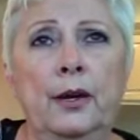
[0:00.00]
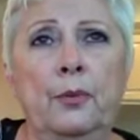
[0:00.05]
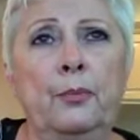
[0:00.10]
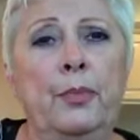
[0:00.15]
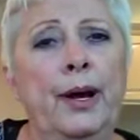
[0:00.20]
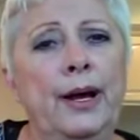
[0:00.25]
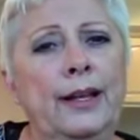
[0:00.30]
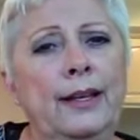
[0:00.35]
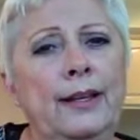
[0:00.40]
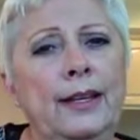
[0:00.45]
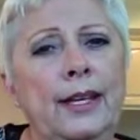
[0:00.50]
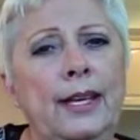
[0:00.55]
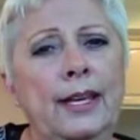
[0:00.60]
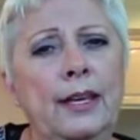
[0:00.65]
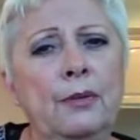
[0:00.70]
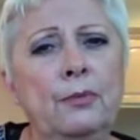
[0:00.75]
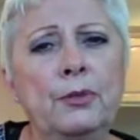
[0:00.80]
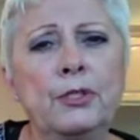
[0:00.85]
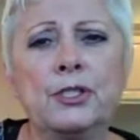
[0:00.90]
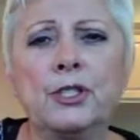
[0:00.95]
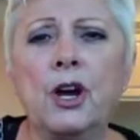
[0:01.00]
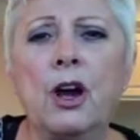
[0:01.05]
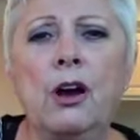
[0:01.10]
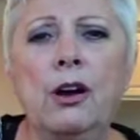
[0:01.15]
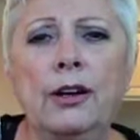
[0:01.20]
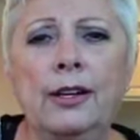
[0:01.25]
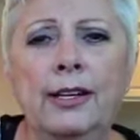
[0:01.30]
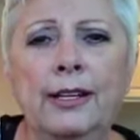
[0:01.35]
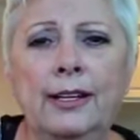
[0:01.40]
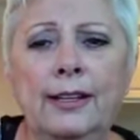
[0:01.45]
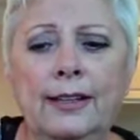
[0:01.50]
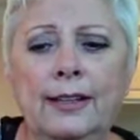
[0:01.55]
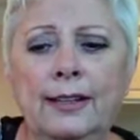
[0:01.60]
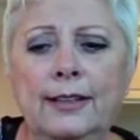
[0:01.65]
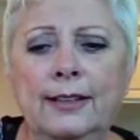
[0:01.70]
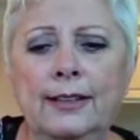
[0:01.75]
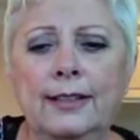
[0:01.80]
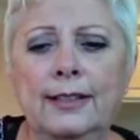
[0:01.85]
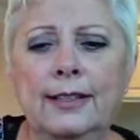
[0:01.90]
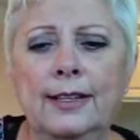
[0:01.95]
but he was talking
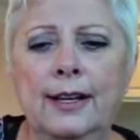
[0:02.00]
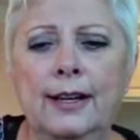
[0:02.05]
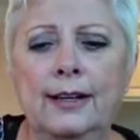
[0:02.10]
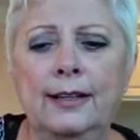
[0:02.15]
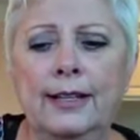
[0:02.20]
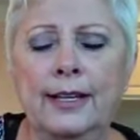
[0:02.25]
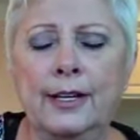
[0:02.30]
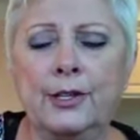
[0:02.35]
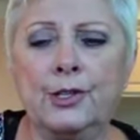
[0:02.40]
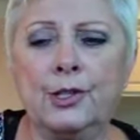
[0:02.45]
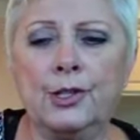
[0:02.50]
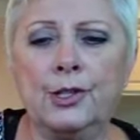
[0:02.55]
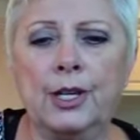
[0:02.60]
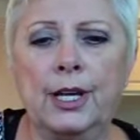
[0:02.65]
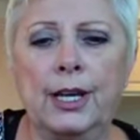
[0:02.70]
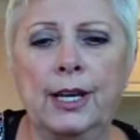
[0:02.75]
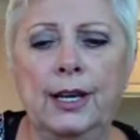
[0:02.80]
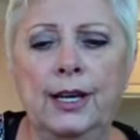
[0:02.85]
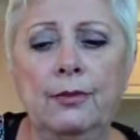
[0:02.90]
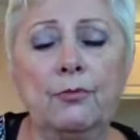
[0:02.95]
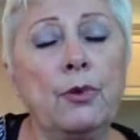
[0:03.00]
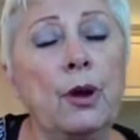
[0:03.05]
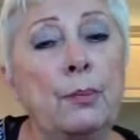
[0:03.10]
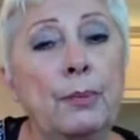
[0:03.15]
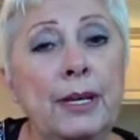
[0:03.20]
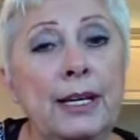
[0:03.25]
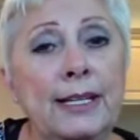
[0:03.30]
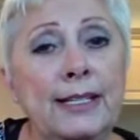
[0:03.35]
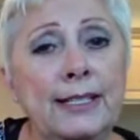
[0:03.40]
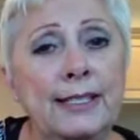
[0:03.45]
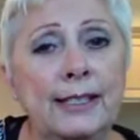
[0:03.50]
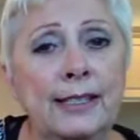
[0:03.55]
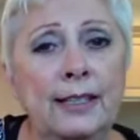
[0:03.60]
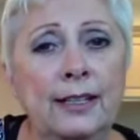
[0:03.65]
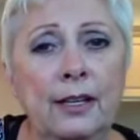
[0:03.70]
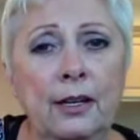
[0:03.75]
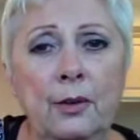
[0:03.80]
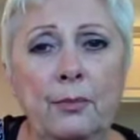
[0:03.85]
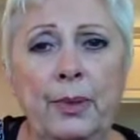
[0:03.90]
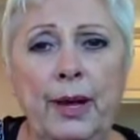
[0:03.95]
uh, yesterday,
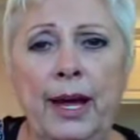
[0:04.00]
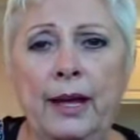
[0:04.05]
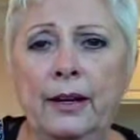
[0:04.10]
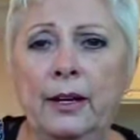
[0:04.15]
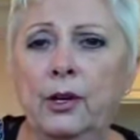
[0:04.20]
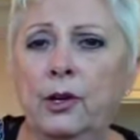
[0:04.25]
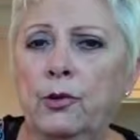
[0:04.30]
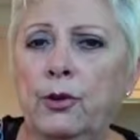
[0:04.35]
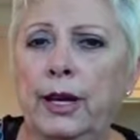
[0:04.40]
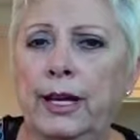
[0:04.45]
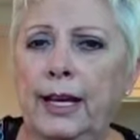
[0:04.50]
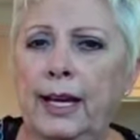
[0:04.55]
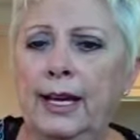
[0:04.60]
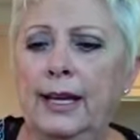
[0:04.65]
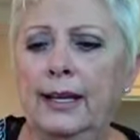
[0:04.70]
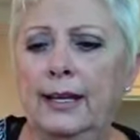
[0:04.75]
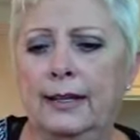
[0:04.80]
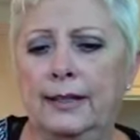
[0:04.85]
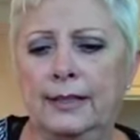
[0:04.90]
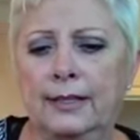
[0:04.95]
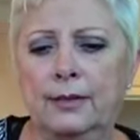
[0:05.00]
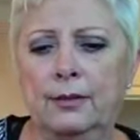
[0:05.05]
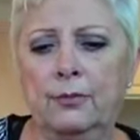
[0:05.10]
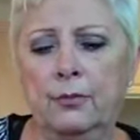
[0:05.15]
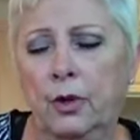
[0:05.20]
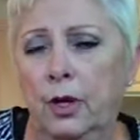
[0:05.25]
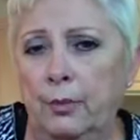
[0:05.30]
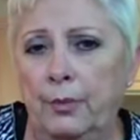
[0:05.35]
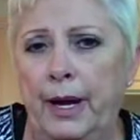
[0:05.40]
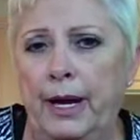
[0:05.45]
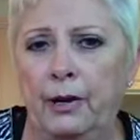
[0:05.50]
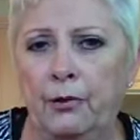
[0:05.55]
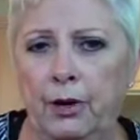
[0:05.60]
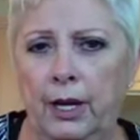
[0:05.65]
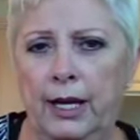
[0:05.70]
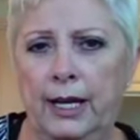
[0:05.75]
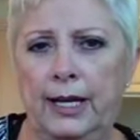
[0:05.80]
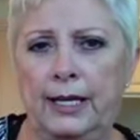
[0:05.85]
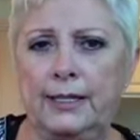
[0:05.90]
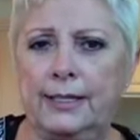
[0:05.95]
reminiscing about a great aunt, one of my
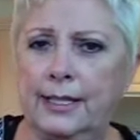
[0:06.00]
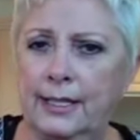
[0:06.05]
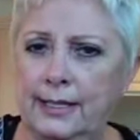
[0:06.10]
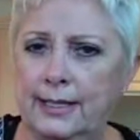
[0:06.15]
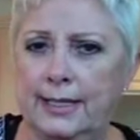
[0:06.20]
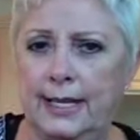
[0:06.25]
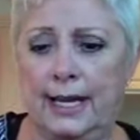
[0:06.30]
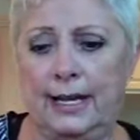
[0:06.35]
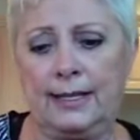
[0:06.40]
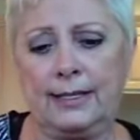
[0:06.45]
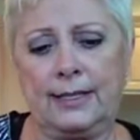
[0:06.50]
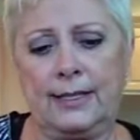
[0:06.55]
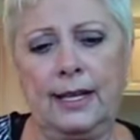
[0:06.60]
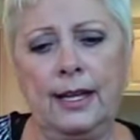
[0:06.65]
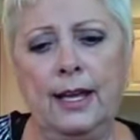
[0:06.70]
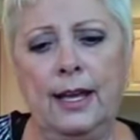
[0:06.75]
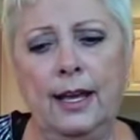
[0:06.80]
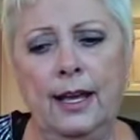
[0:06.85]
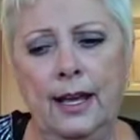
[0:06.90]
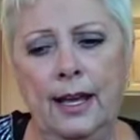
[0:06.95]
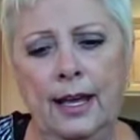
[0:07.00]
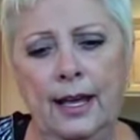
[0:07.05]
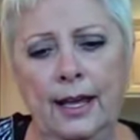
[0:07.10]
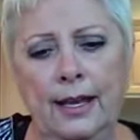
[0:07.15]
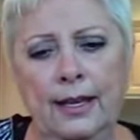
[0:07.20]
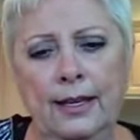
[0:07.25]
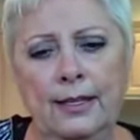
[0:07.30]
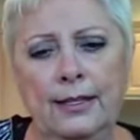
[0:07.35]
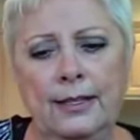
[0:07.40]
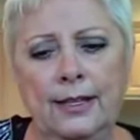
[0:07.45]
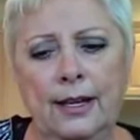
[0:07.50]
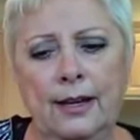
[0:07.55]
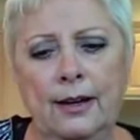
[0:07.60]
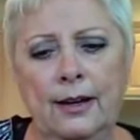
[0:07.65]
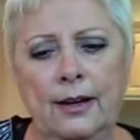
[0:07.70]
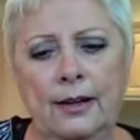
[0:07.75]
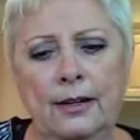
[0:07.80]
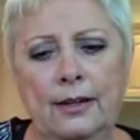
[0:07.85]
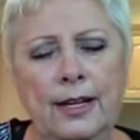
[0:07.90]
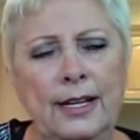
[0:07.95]
great aunts, his aunt. And
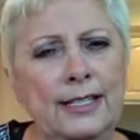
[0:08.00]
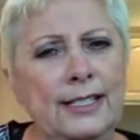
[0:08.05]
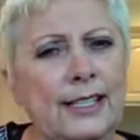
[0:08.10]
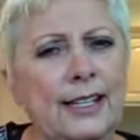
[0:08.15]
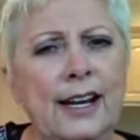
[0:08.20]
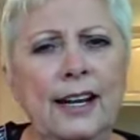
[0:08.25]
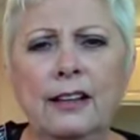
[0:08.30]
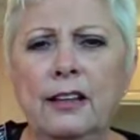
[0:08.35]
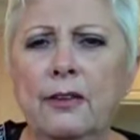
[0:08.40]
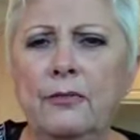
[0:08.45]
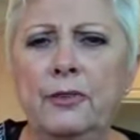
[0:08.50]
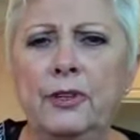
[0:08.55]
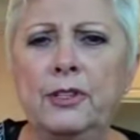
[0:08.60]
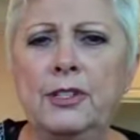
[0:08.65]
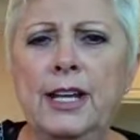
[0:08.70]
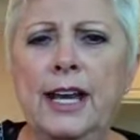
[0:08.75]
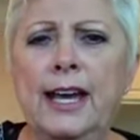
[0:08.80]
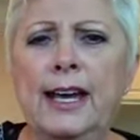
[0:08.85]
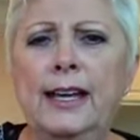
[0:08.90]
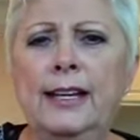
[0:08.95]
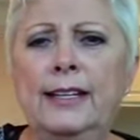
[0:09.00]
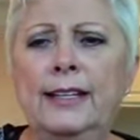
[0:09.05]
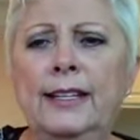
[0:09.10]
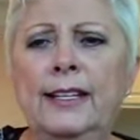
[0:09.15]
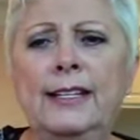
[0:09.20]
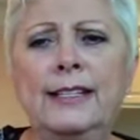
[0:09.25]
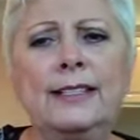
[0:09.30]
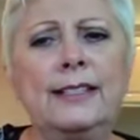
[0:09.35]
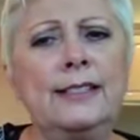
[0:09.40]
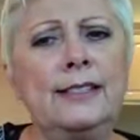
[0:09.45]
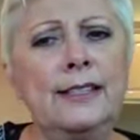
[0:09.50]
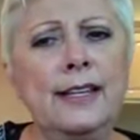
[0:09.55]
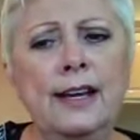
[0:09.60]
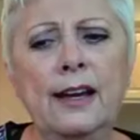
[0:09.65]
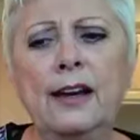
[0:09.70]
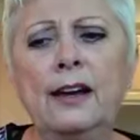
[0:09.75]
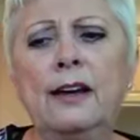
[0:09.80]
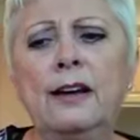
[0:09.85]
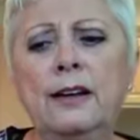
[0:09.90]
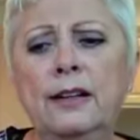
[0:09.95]
uh, I said, I love you, Dad. And he said,
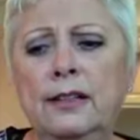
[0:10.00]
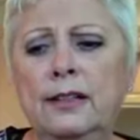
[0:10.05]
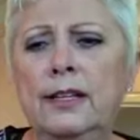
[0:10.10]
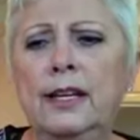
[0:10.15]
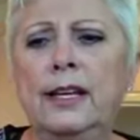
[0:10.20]
Yeah,